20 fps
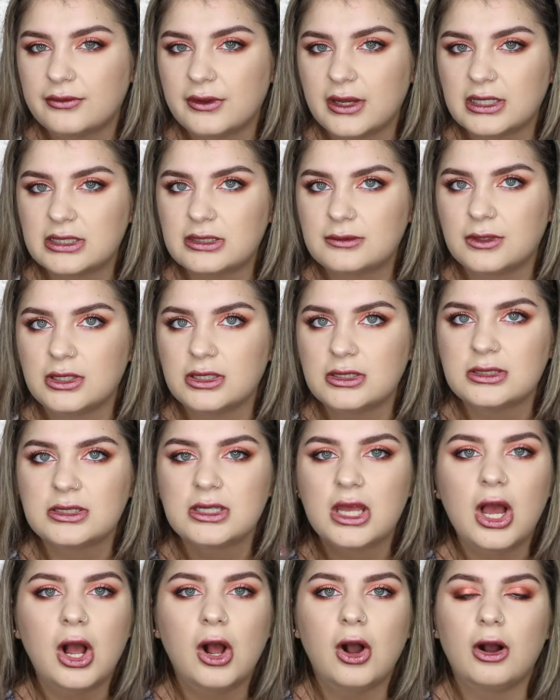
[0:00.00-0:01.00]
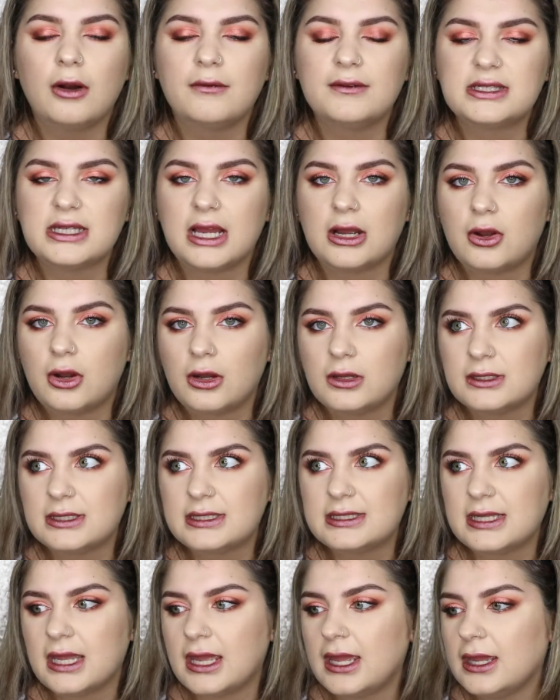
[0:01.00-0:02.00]
Effects ones. Obviously, I can't
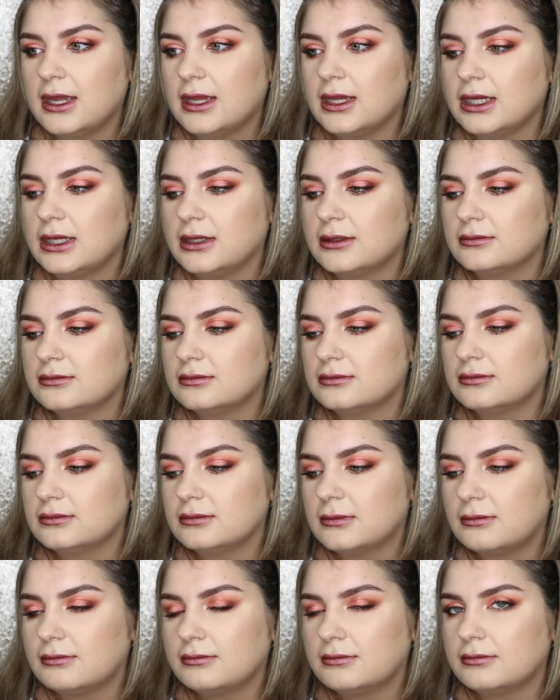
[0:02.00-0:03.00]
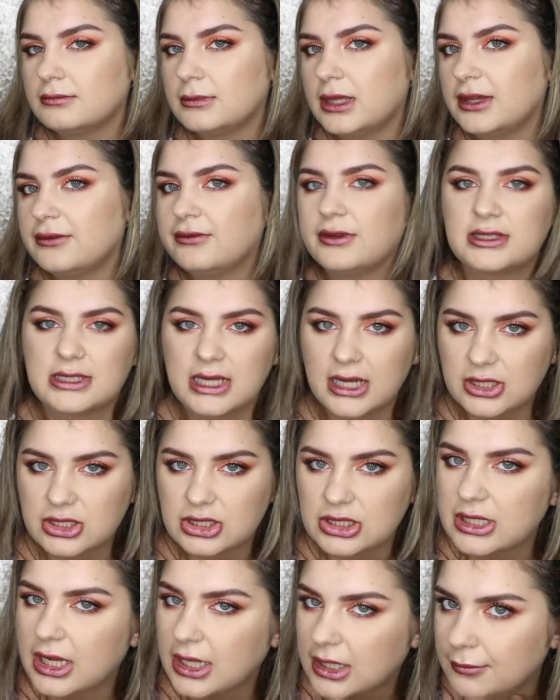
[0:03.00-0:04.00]
say if it's
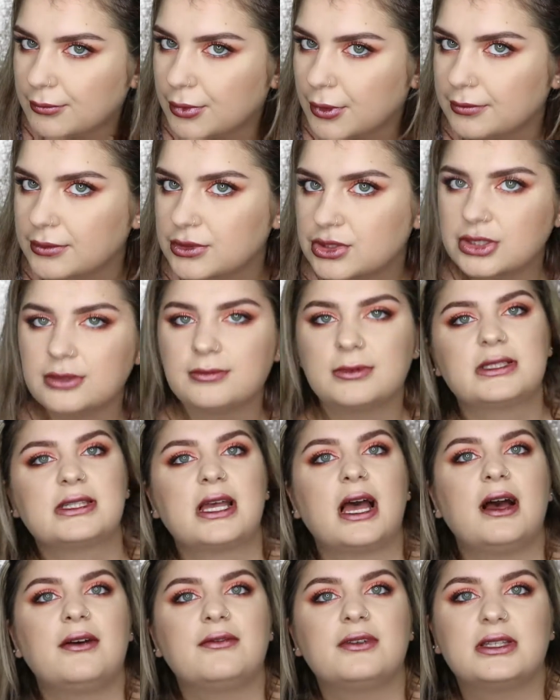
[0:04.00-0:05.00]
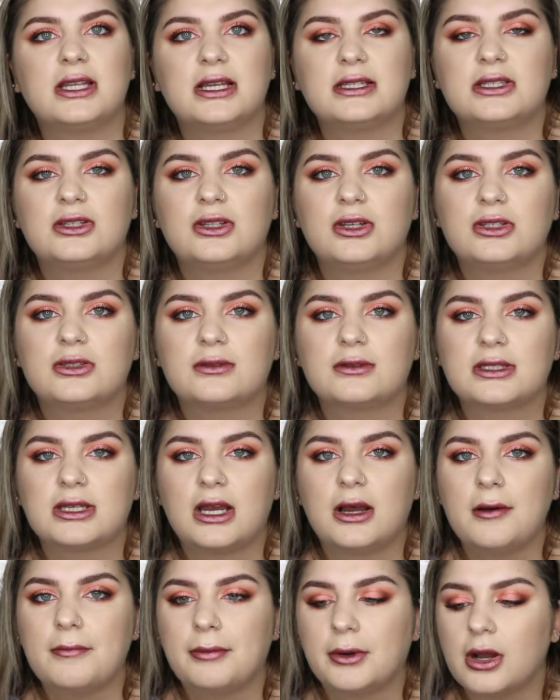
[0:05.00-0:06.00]
actually like a proper dupe because I haven't tested those ones
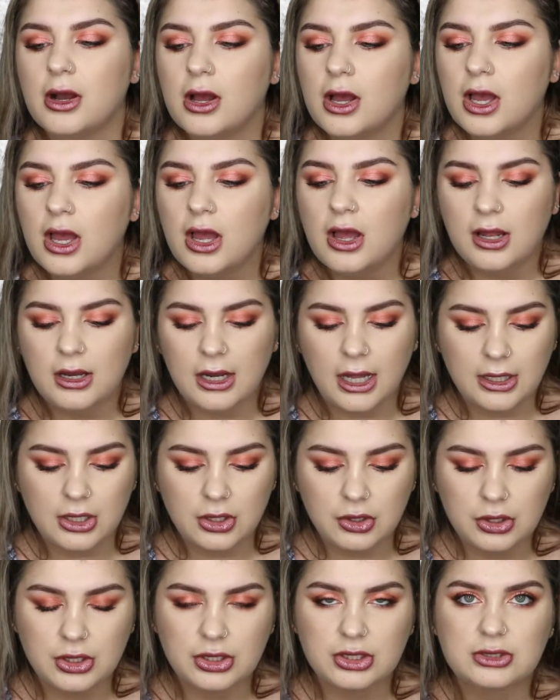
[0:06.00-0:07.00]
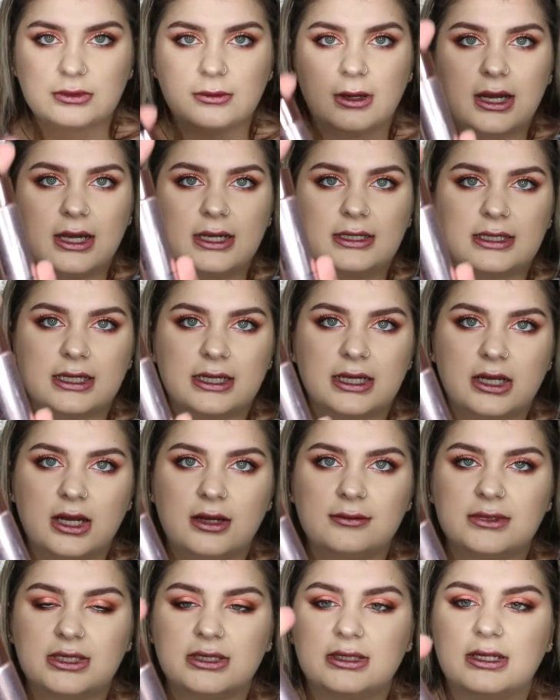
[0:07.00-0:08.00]
out, but like looks wise, like it
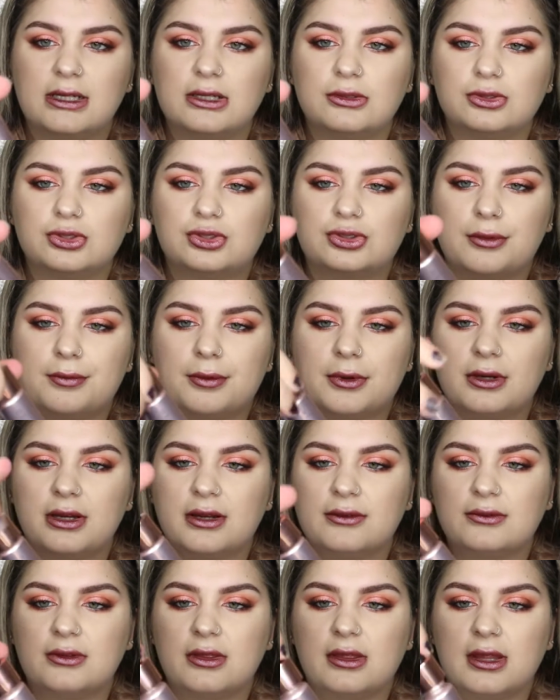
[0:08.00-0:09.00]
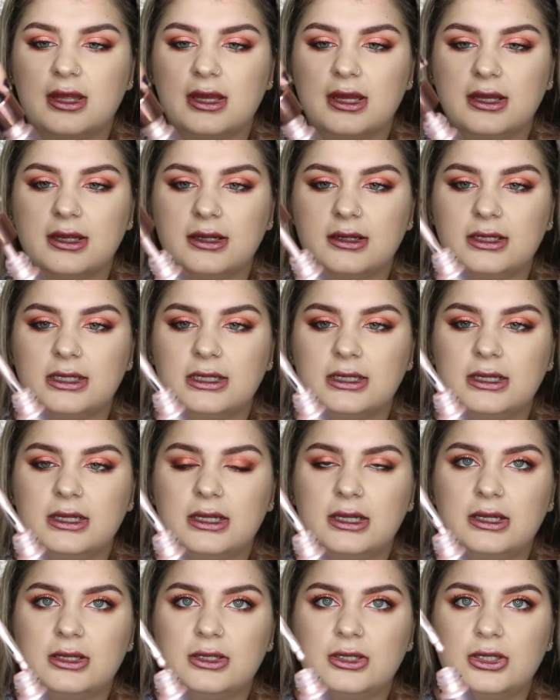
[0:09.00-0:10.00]
comes in the little dropper and everything,
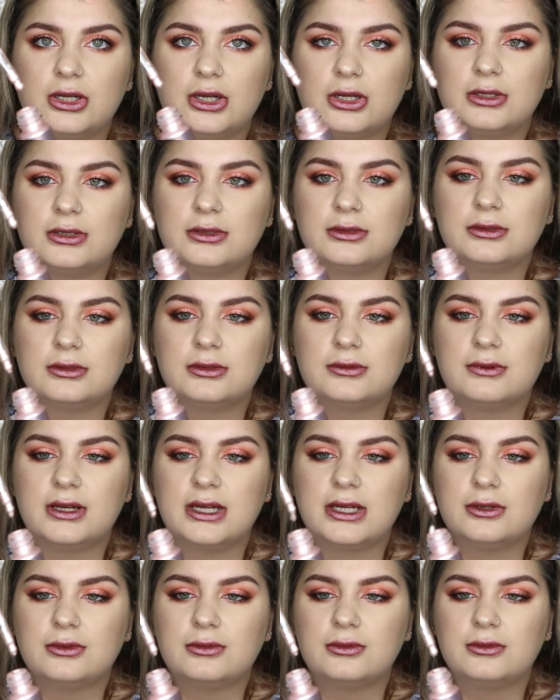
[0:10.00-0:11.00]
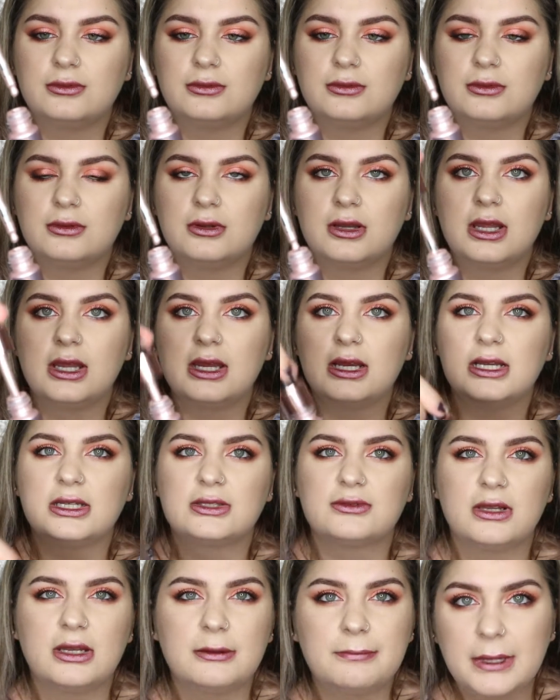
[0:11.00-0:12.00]
you know, really cool.
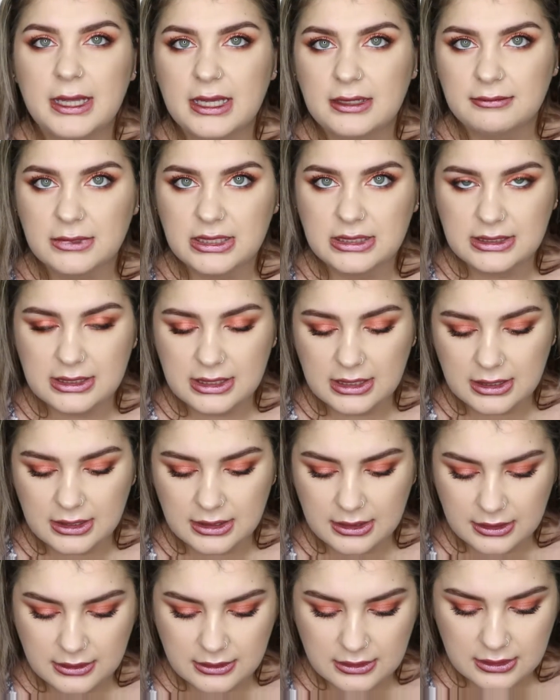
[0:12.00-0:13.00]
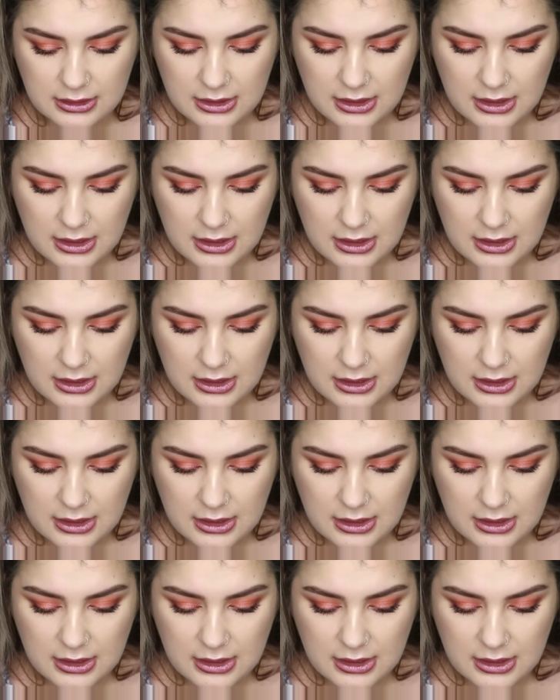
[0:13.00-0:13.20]
It's really pigmented.